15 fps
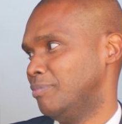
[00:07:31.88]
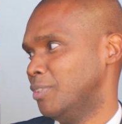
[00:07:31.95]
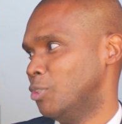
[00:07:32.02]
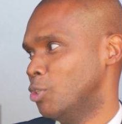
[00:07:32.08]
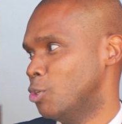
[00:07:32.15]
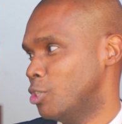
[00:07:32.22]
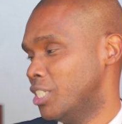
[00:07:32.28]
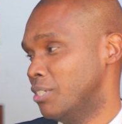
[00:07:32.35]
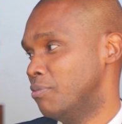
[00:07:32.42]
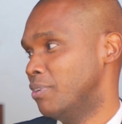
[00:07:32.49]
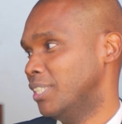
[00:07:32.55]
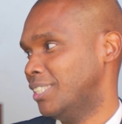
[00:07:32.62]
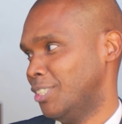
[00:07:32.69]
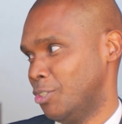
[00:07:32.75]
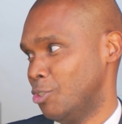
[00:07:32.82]
You're not
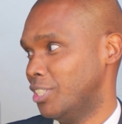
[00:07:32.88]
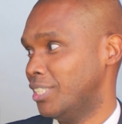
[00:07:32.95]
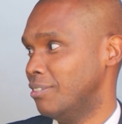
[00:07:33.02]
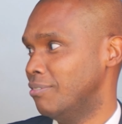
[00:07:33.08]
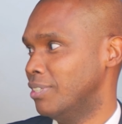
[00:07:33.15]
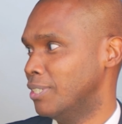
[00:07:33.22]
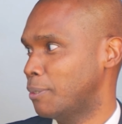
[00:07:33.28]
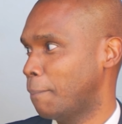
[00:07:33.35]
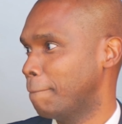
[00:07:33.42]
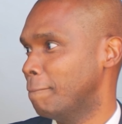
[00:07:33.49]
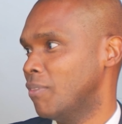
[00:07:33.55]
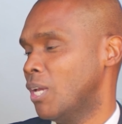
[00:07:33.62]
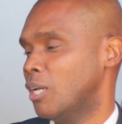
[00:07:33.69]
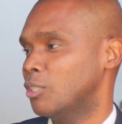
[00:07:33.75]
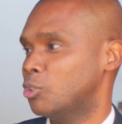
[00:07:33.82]
investing, you're saving.
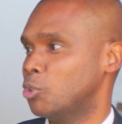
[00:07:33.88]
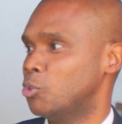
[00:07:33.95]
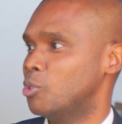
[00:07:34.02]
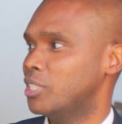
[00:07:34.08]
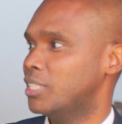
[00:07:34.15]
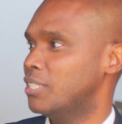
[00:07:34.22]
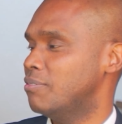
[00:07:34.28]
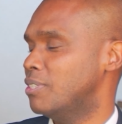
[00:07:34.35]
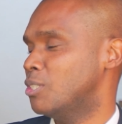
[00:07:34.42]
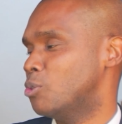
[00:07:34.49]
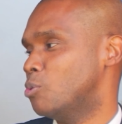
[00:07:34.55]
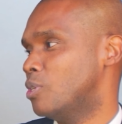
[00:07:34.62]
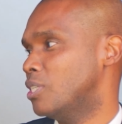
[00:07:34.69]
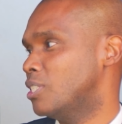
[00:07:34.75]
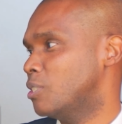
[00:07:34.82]
So you're saving
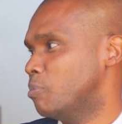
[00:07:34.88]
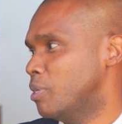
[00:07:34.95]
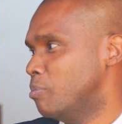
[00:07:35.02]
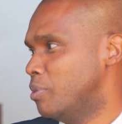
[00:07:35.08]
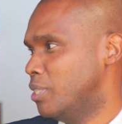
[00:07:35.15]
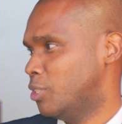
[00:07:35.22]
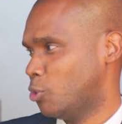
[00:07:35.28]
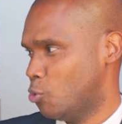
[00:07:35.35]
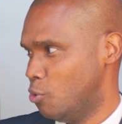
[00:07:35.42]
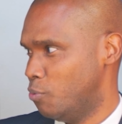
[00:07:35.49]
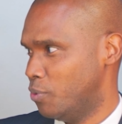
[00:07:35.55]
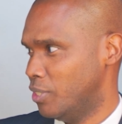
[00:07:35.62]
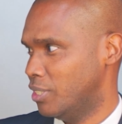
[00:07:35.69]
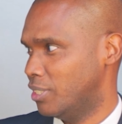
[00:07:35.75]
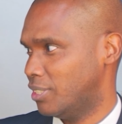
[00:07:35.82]
towards maybe school
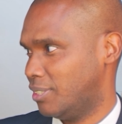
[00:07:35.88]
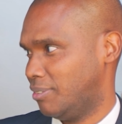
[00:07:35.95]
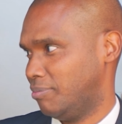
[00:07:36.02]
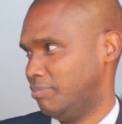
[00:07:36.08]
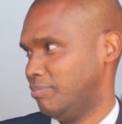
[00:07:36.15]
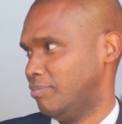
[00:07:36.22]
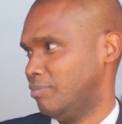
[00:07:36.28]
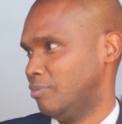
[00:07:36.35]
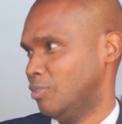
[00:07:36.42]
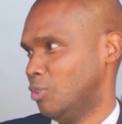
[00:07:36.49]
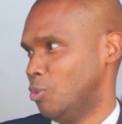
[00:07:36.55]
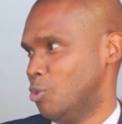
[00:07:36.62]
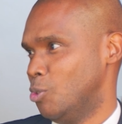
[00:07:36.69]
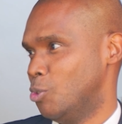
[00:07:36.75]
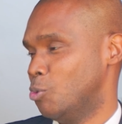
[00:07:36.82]
fees
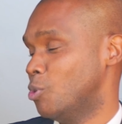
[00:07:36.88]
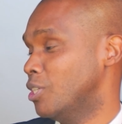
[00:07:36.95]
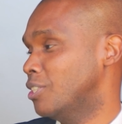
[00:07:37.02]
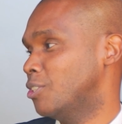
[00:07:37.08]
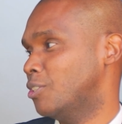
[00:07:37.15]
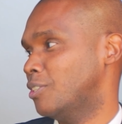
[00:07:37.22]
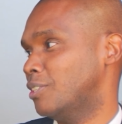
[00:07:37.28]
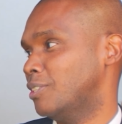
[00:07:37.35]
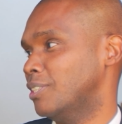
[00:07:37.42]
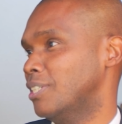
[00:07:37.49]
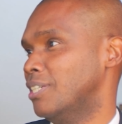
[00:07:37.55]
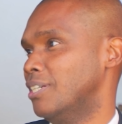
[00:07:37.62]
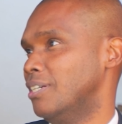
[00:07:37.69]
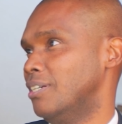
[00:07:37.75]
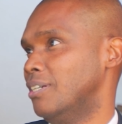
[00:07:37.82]
or towards
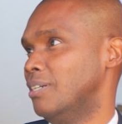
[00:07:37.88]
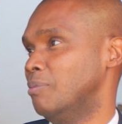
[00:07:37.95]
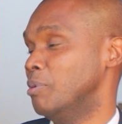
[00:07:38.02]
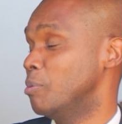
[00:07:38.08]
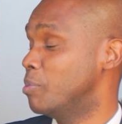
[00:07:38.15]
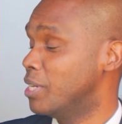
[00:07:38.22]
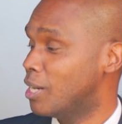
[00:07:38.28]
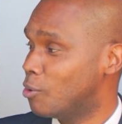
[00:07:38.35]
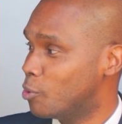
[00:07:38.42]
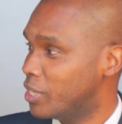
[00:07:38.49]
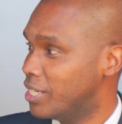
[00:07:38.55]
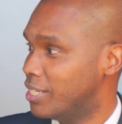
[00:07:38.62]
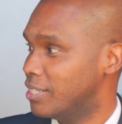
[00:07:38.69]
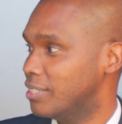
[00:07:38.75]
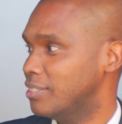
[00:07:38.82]
maybe a
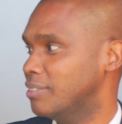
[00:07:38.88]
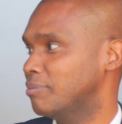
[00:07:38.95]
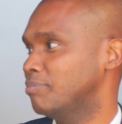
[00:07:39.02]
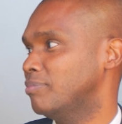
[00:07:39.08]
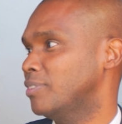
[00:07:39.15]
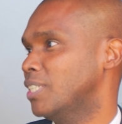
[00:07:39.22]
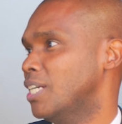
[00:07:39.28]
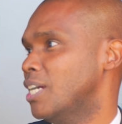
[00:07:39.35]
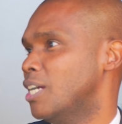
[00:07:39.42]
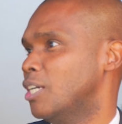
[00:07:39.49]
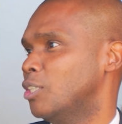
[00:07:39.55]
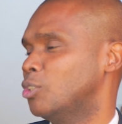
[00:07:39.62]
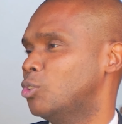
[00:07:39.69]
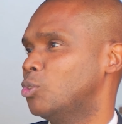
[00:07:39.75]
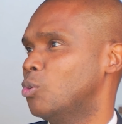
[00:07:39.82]
wedding.
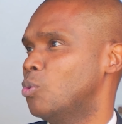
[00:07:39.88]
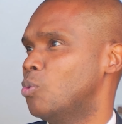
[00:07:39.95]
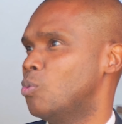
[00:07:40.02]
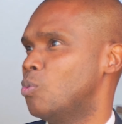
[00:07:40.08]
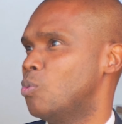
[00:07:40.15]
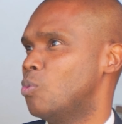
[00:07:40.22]
So